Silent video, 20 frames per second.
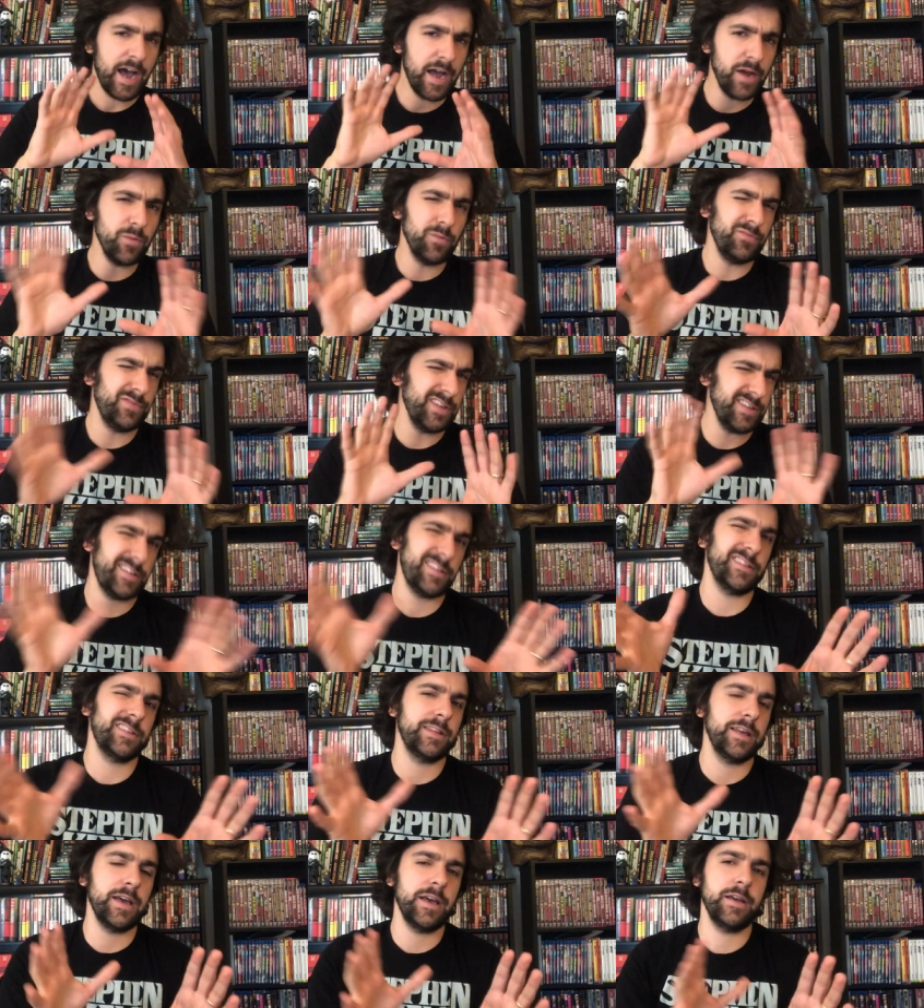I this
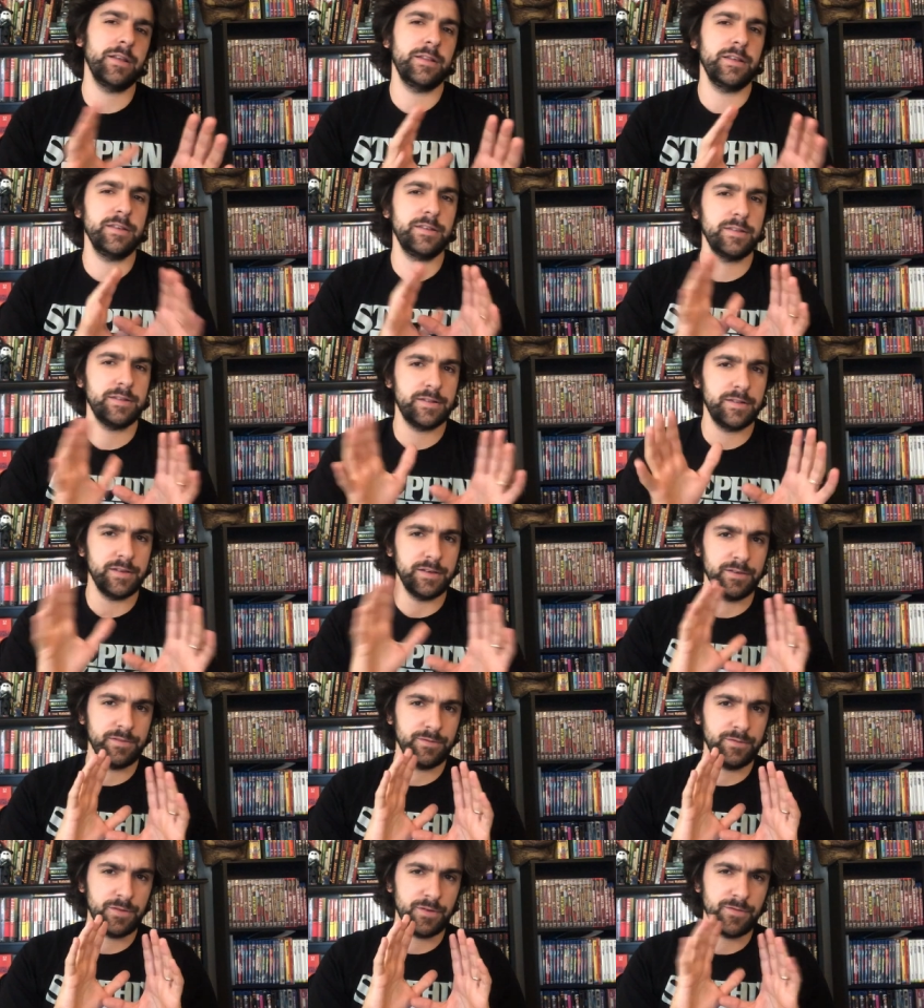is the this is
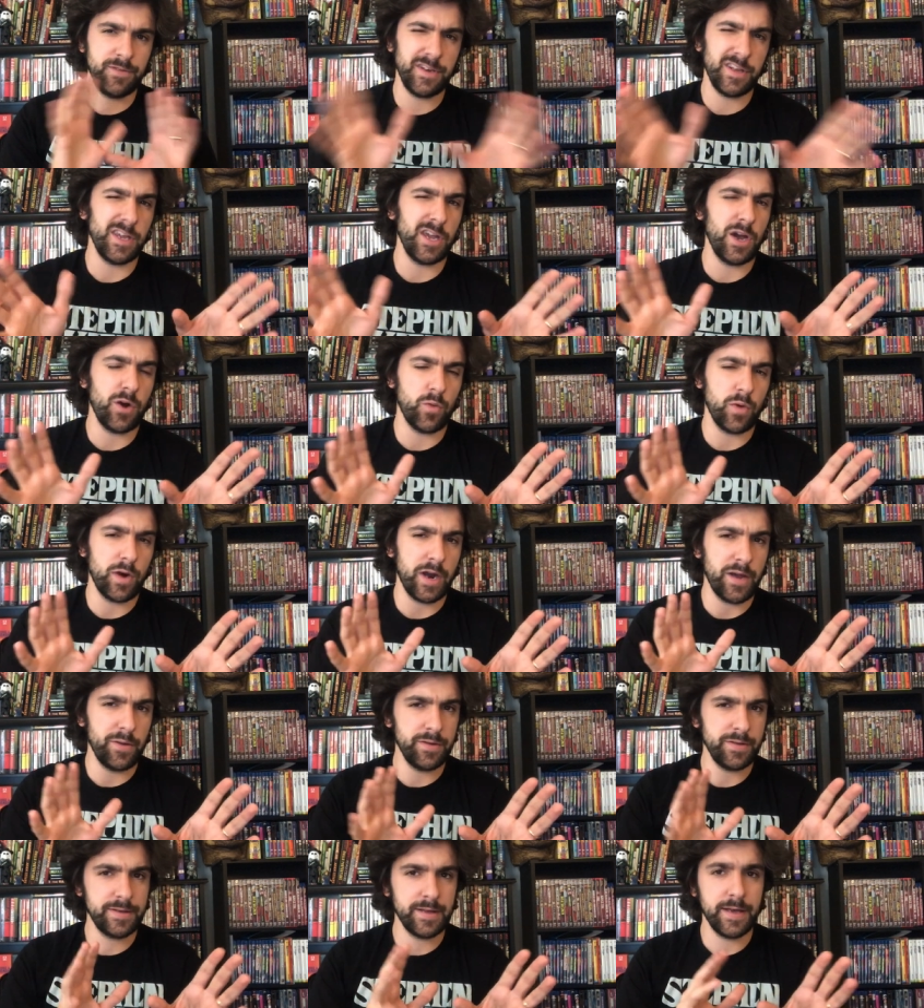the the video where I
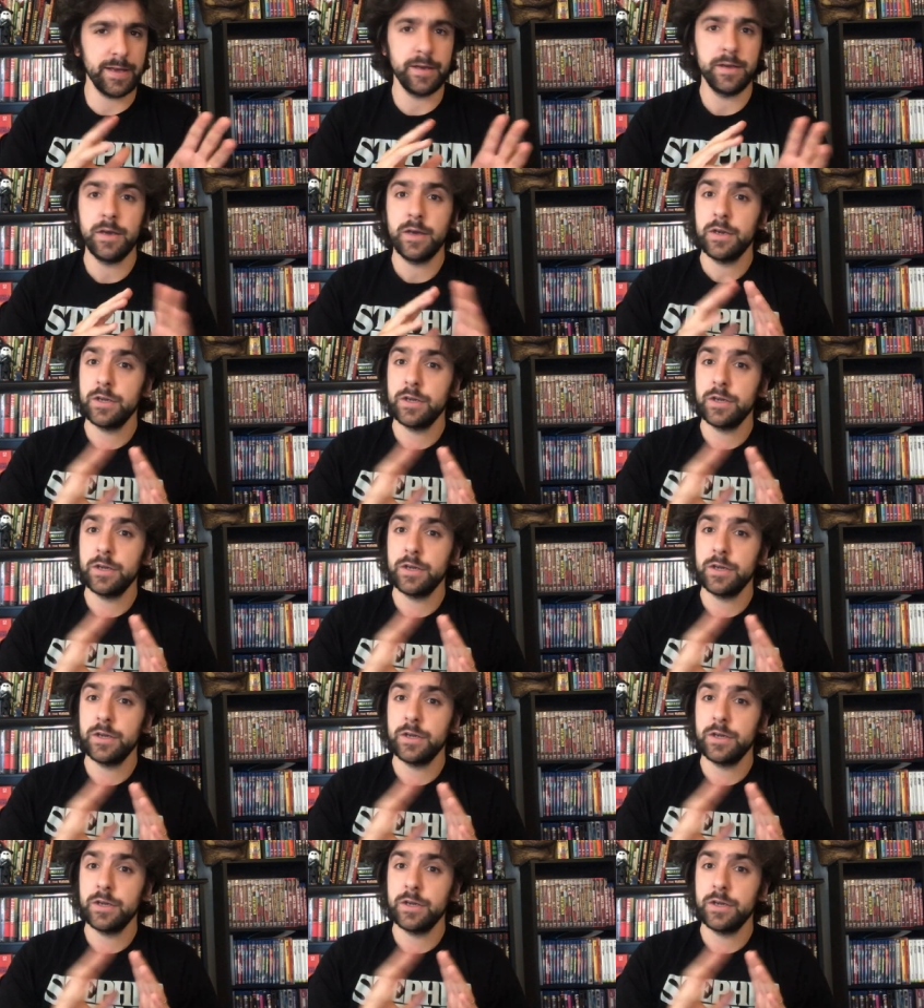would say